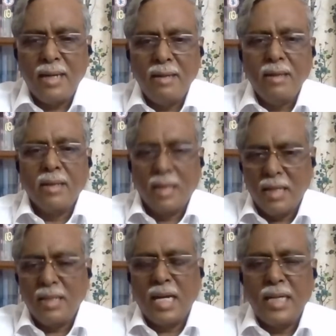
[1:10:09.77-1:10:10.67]
then
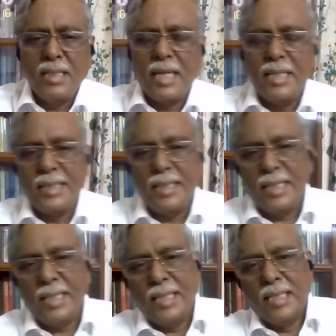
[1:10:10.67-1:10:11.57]
in
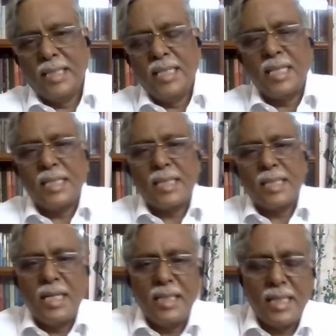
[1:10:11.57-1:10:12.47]
1993, the Indra
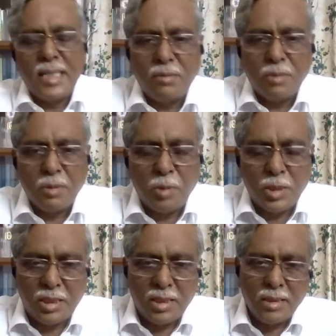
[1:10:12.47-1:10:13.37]
Sahani case
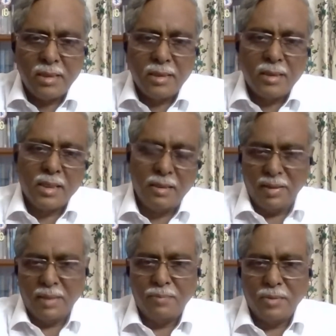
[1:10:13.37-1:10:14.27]
was
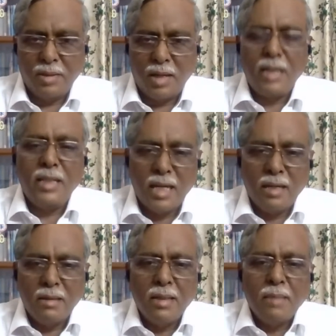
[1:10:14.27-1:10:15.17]
given. And
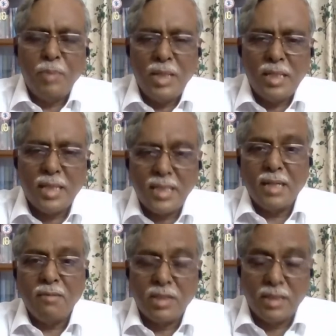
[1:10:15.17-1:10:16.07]
then P.S.
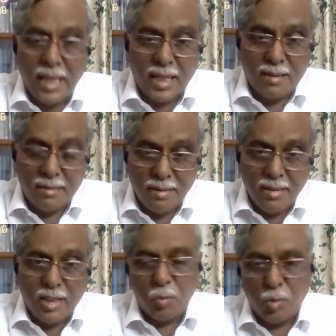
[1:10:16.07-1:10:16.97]
Krishnan was there
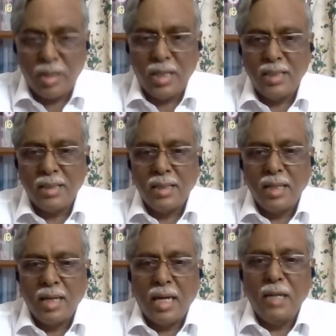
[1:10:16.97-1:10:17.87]
to protect
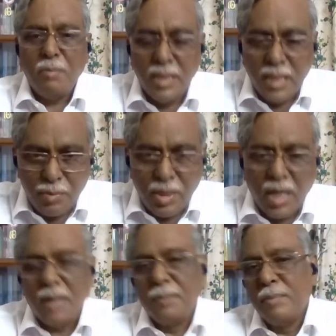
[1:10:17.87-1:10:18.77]
and became
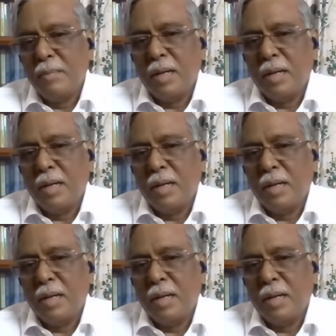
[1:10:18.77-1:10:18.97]
the